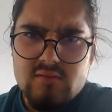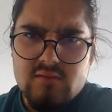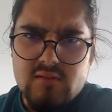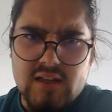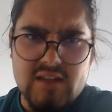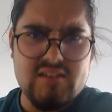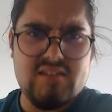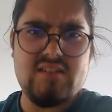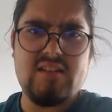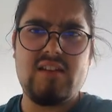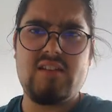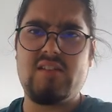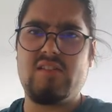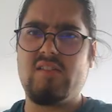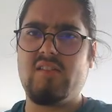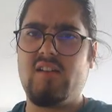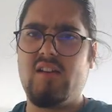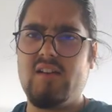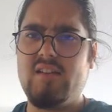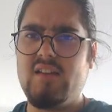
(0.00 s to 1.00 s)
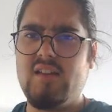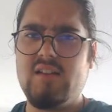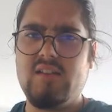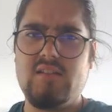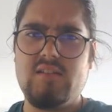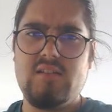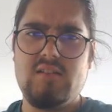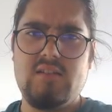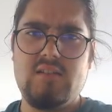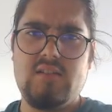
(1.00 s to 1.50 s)
e6 is an idea.
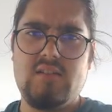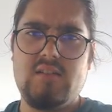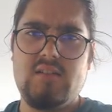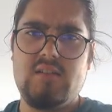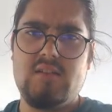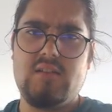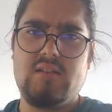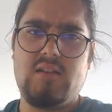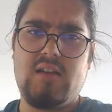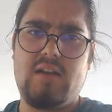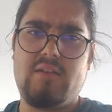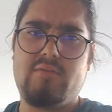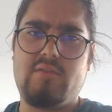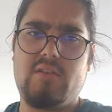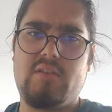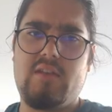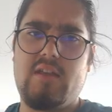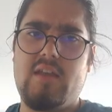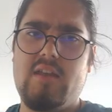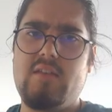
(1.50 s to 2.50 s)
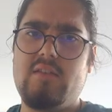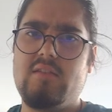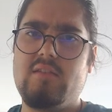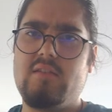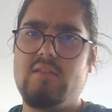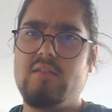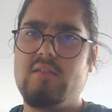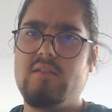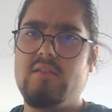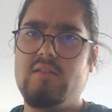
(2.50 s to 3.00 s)
After takes,
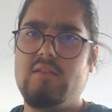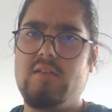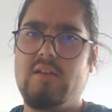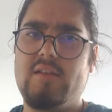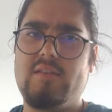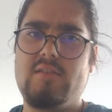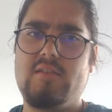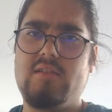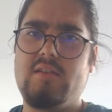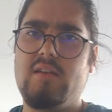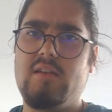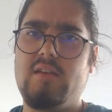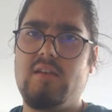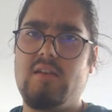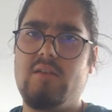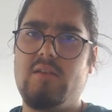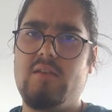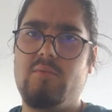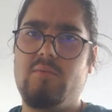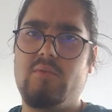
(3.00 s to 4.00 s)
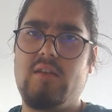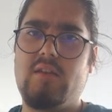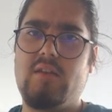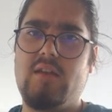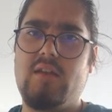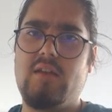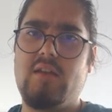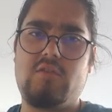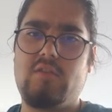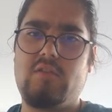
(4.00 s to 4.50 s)
let's see what the engine
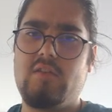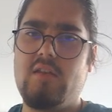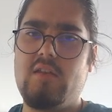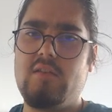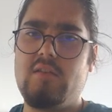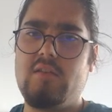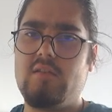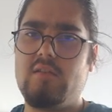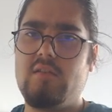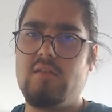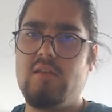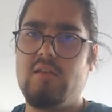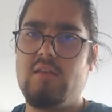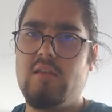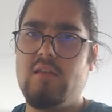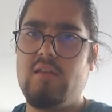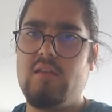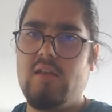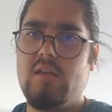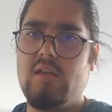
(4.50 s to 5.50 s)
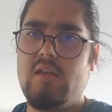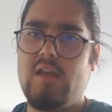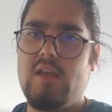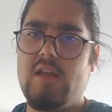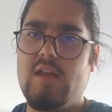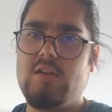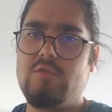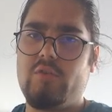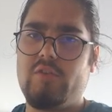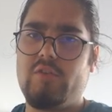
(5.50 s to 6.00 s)
says.
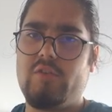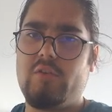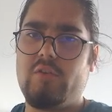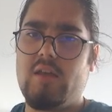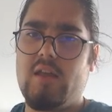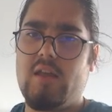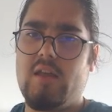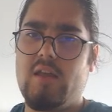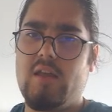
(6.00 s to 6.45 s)
h4 is okay,